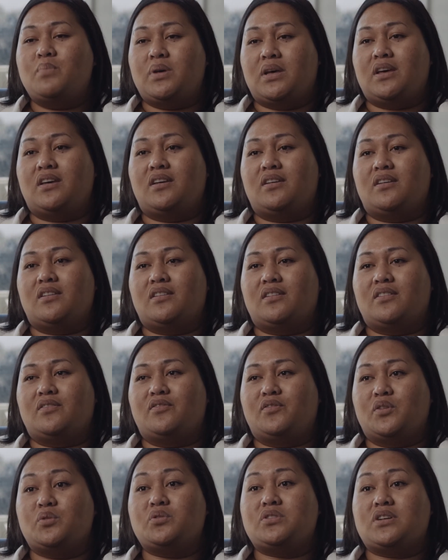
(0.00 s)
bit
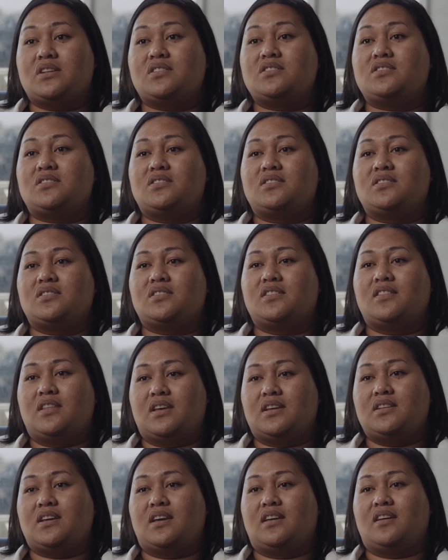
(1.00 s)
feel judged
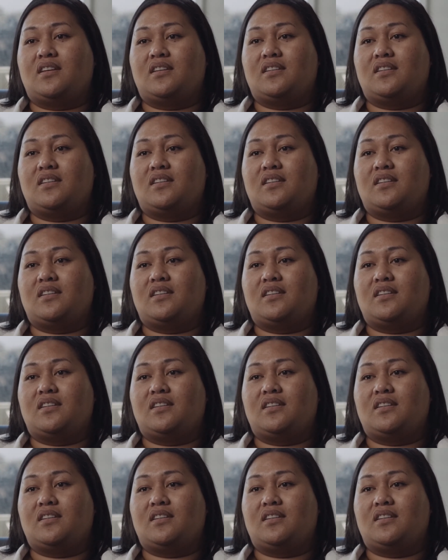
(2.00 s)
that day.